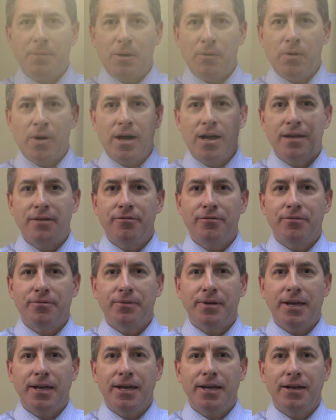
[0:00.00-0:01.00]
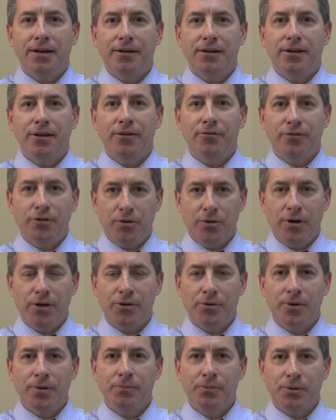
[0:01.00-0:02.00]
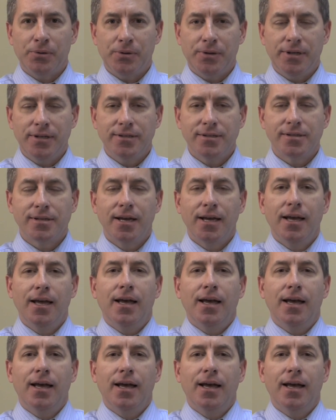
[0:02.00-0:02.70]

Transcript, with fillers: my wife and a few other employees.